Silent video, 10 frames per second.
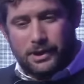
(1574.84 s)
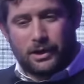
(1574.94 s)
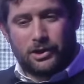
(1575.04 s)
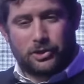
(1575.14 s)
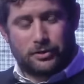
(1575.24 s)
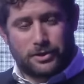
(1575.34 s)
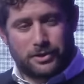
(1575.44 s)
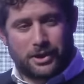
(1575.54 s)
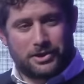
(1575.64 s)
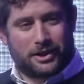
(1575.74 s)

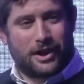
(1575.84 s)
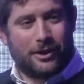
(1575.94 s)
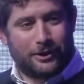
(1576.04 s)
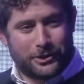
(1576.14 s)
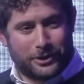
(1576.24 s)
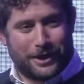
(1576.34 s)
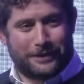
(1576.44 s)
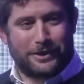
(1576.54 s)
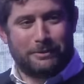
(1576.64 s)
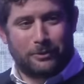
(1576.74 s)
Teenagers, kids in college are
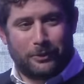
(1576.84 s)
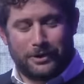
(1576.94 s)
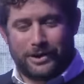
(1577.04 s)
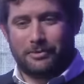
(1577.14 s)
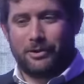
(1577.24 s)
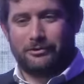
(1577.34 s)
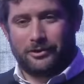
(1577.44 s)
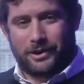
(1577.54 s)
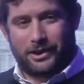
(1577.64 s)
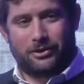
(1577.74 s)
not the number one demo
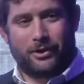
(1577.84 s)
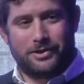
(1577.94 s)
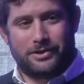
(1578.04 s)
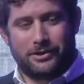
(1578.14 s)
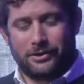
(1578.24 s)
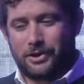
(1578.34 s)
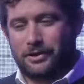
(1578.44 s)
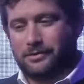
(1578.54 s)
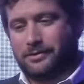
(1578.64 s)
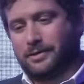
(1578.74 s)
for getting great deals
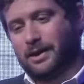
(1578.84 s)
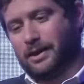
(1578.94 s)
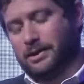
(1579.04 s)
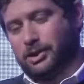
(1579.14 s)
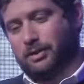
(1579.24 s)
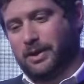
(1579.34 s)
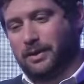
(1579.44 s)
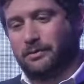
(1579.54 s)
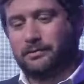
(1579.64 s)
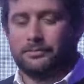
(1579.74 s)
on uh,
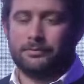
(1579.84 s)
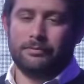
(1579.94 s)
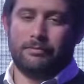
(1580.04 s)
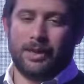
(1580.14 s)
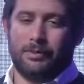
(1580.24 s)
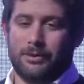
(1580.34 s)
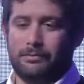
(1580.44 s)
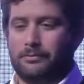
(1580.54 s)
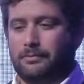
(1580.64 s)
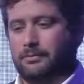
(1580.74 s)
shipping baby
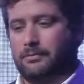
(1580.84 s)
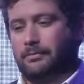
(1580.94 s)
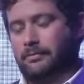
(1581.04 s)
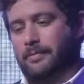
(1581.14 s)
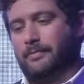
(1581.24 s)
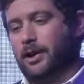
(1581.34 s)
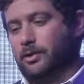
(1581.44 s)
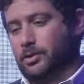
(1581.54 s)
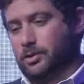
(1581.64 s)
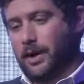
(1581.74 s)

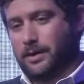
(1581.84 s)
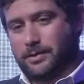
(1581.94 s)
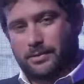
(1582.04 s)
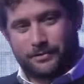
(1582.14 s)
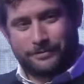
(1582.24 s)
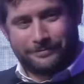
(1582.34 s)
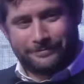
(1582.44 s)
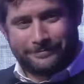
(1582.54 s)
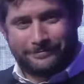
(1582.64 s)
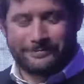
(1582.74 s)
accoutrements.
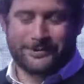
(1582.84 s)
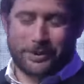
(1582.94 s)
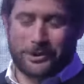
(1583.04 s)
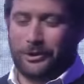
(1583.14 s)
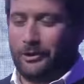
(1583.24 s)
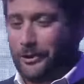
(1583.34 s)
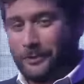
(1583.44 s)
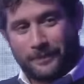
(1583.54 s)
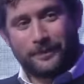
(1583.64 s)
So I was a little older.